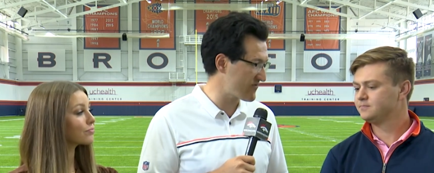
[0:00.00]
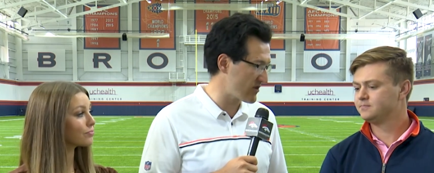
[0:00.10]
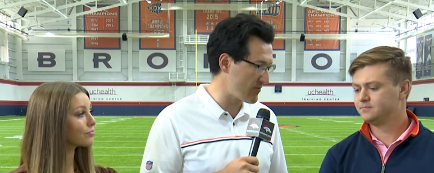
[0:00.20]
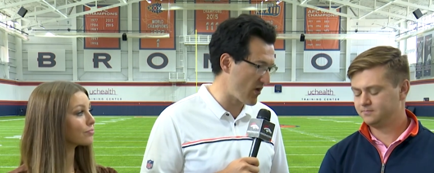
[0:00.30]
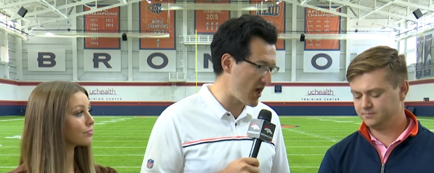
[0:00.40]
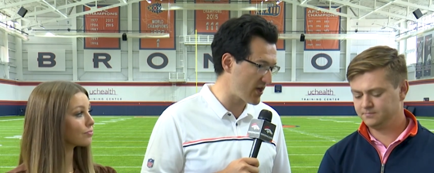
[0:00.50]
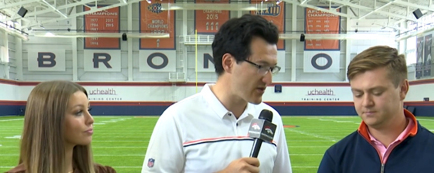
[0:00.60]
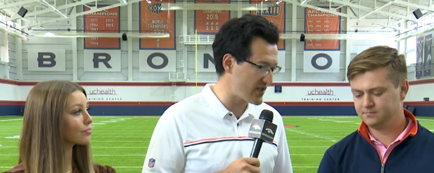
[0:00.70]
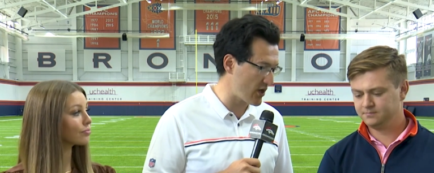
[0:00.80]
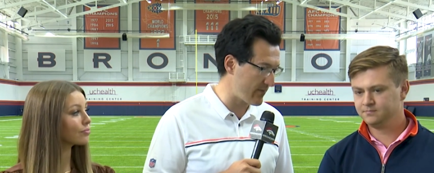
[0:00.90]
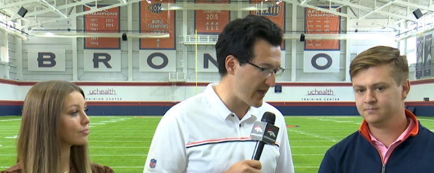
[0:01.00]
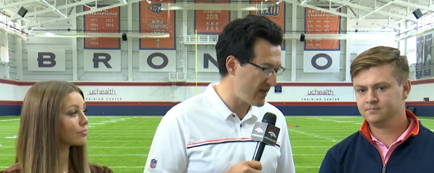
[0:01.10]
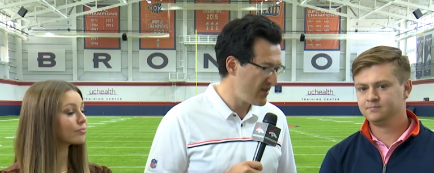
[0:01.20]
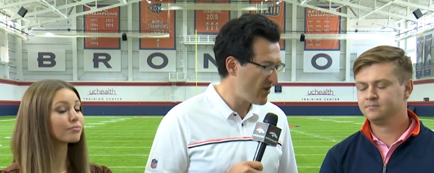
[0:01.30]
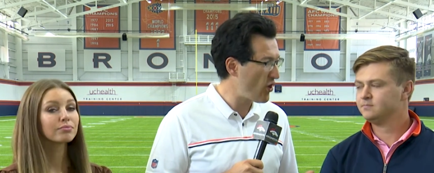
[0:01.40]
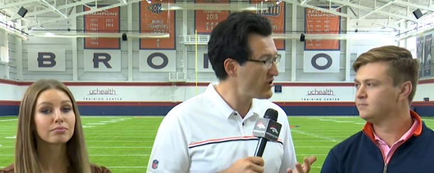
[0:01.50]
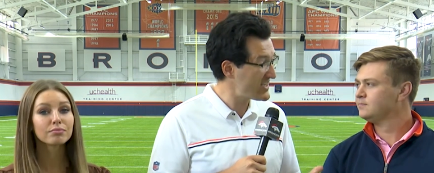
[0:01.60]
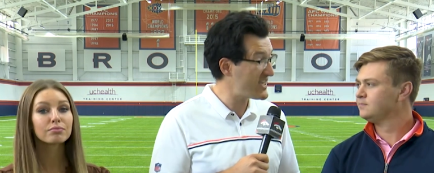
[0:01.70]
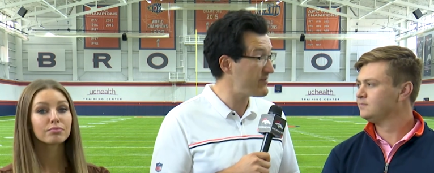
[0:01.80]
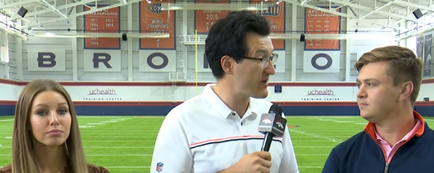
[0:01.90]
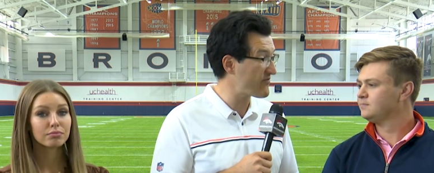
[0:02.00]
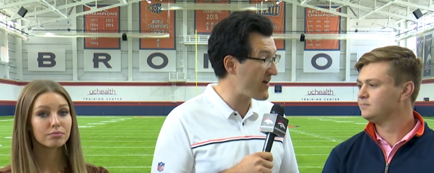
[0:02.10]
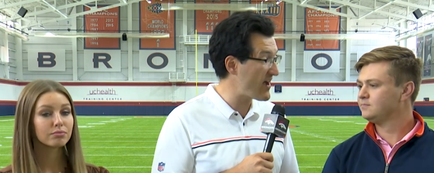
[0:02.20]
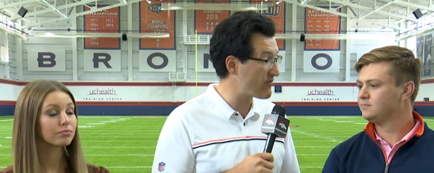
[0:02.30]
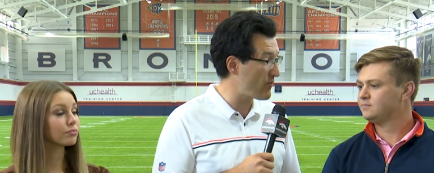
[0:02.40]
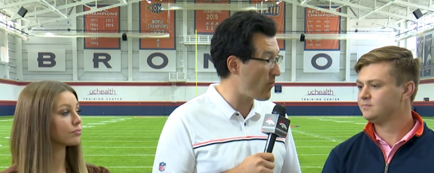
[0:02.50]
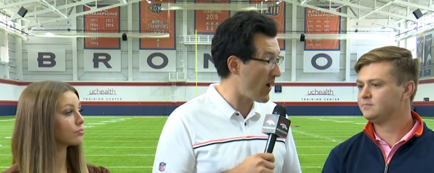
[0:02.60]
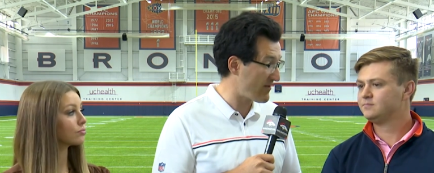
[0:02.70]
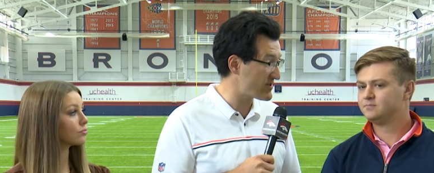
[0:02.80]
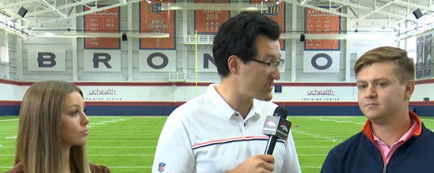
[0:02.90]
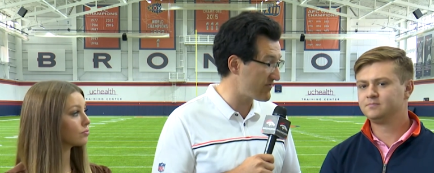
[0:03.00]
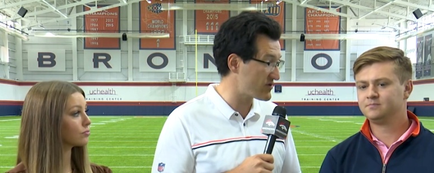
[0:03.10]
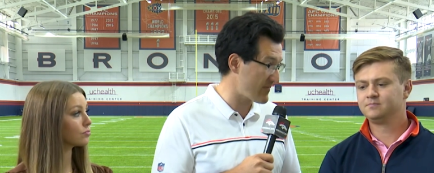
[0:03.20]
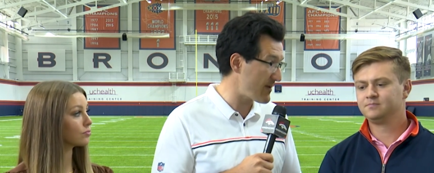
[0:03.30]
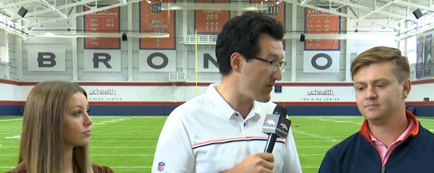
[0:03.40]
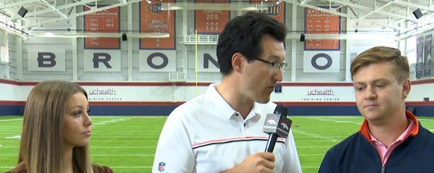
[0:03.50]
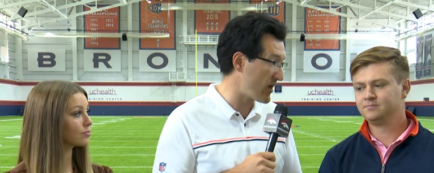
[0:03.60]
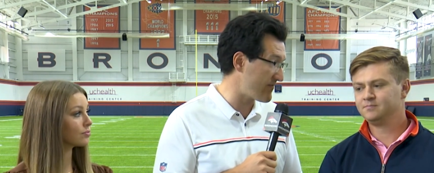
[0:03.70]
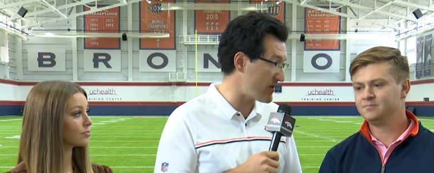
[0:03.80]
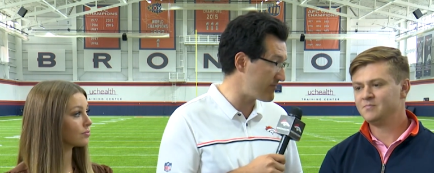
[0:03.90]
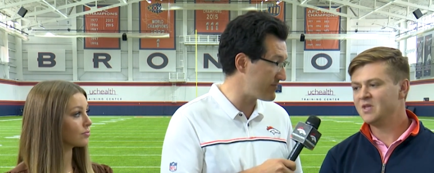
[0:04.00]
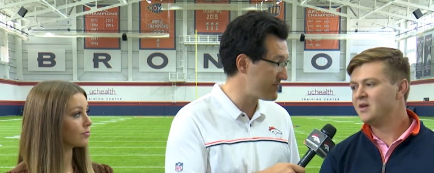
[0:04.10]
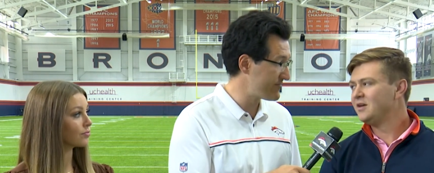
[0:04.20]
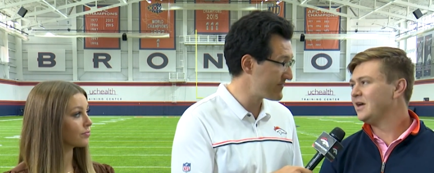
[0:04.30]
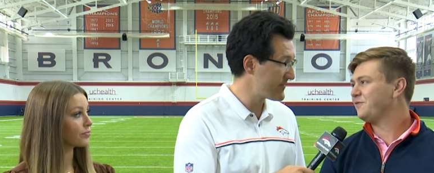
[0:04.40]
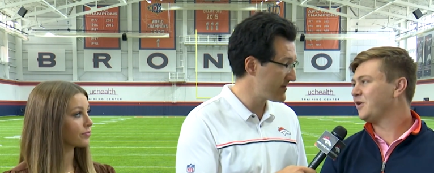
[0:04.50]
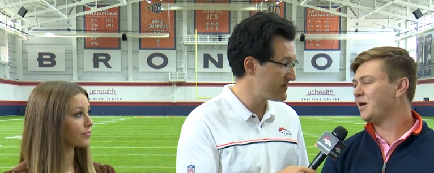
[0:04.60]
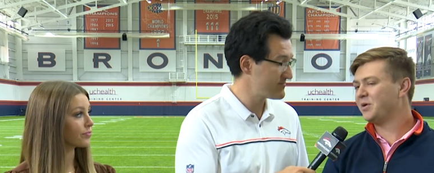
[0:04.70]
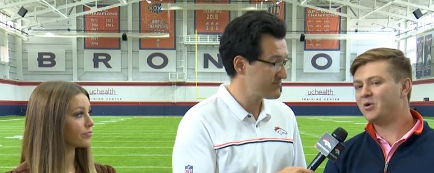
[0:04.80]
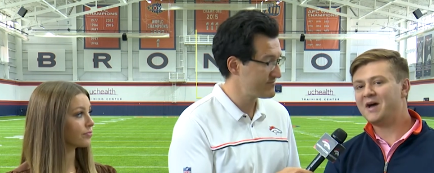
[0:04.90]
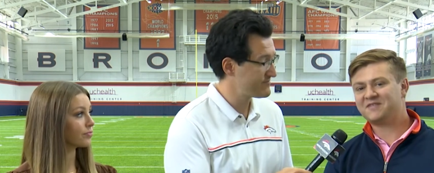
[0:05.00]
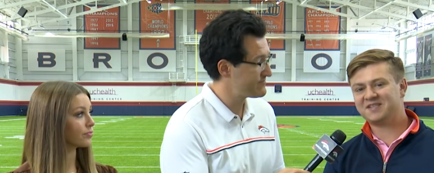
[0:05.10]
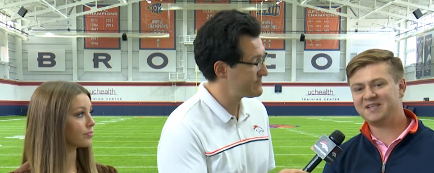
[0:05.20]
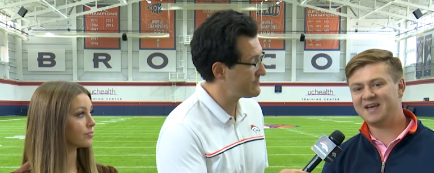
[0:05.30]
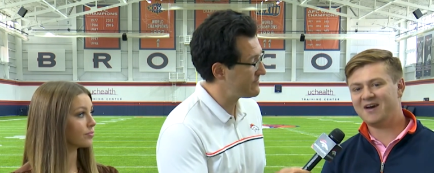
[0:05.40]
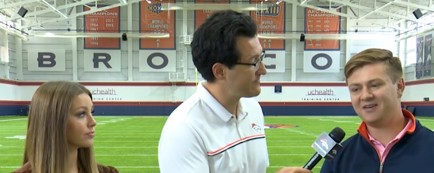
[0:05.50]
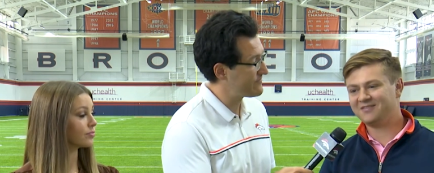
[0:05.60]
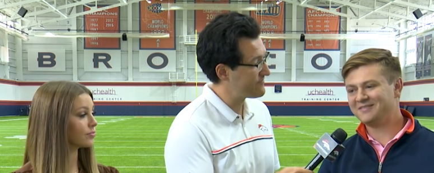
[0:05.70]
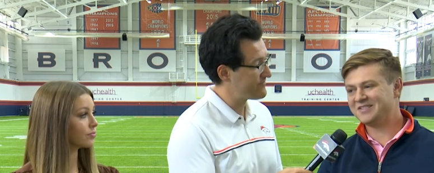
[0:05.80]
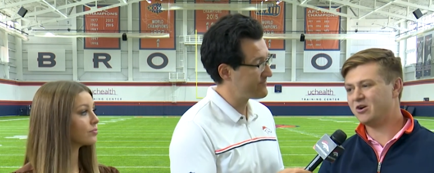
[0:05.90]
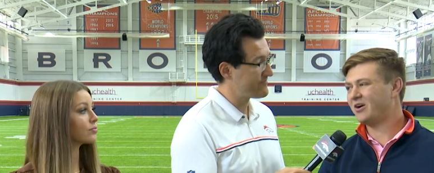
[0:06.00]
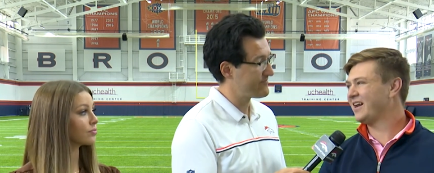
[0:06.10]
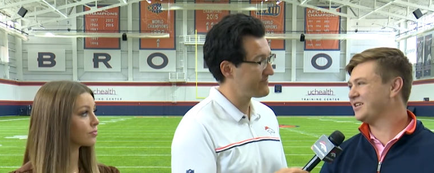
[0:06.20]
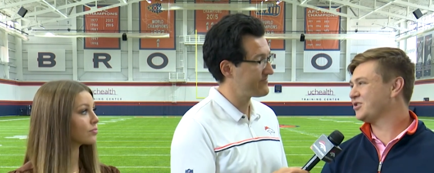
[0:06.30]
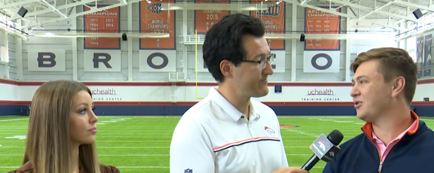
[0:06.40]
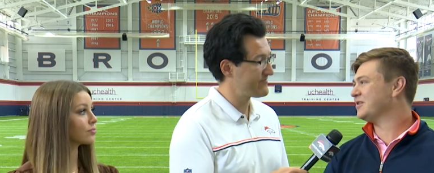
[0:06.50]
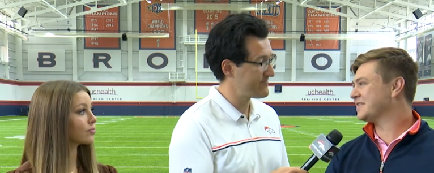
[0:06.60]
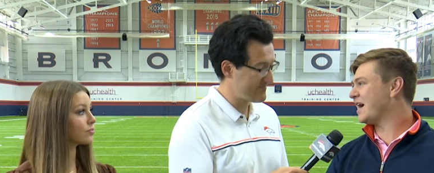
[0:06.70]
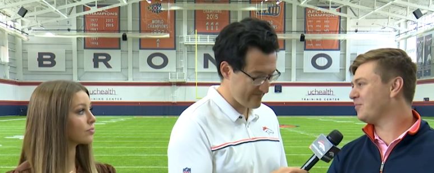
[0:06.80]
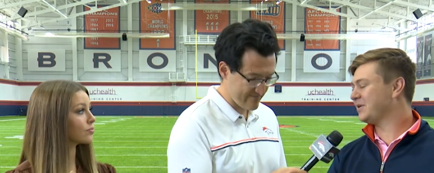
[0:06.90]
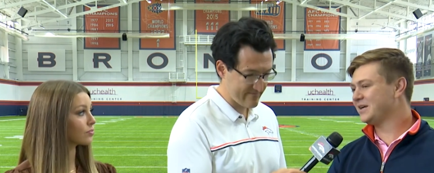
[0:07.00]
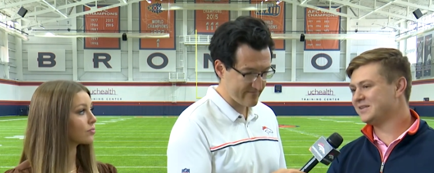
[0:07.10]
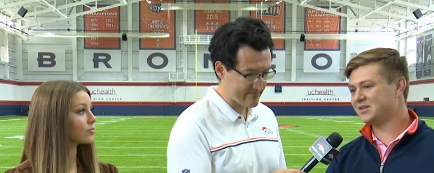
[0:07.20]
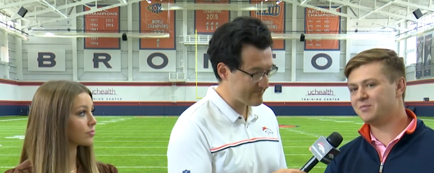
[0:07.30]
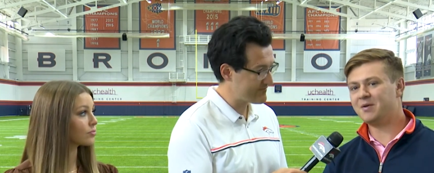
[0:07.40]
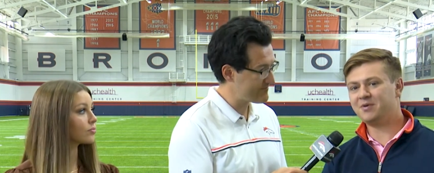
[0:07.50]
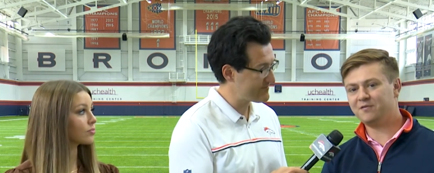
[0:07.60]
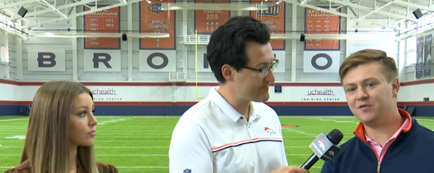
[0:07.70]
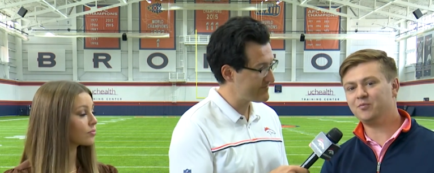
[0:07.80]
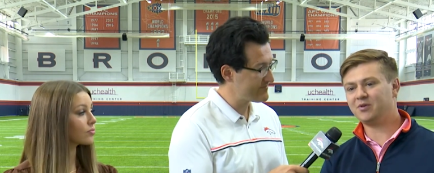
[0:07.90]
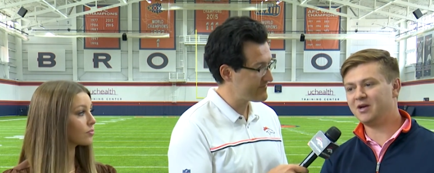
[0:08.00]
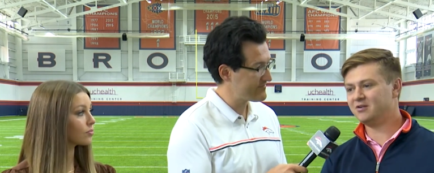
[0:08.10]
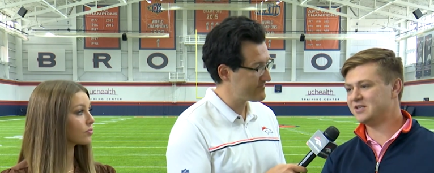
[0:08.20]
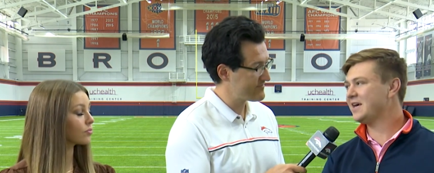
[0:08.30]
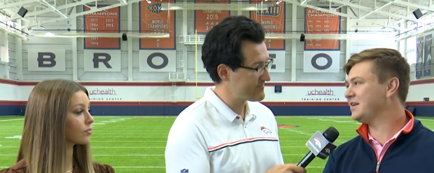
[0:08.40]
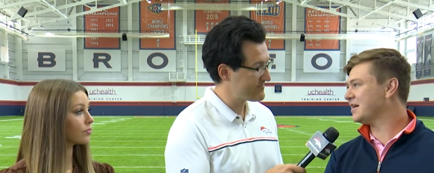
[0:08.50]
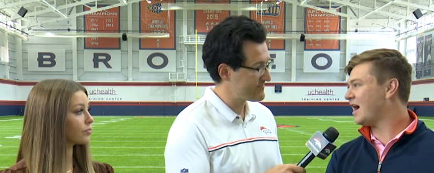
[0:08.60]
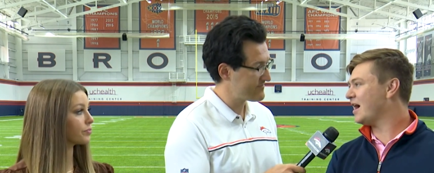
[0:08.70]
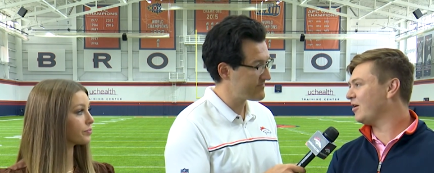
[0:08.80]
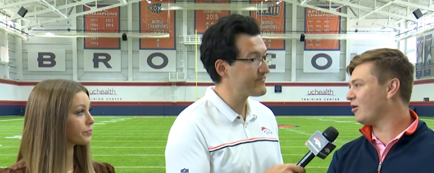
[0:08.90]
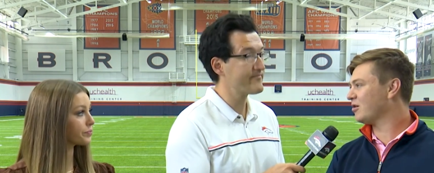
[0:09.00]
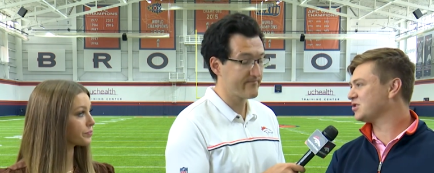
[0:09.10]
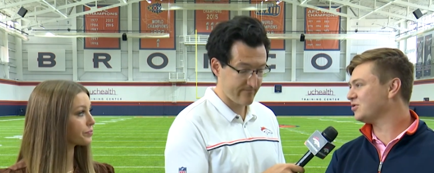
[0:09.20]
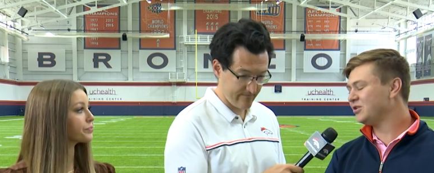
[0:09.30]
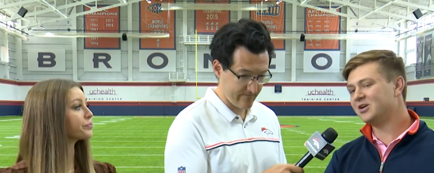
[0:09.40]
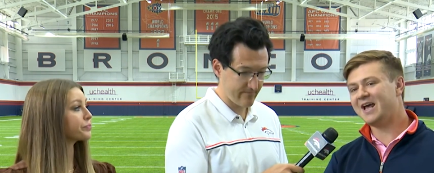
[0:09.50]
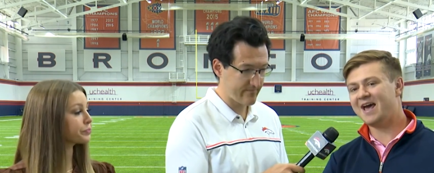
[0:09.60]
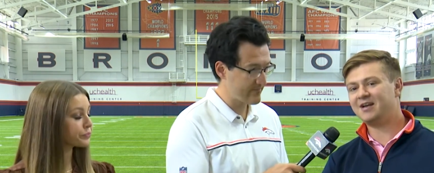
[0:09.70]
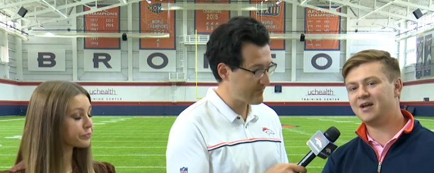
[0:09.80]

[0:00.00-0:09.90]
Speaker 1: for the Broncos here, but only keeping five wide receivers might be one of
Speaker 2: them. Yeah, Phil, I mean, we'll have to see how to, this all kind of turns out because there might be a few players headed to IR, so you could add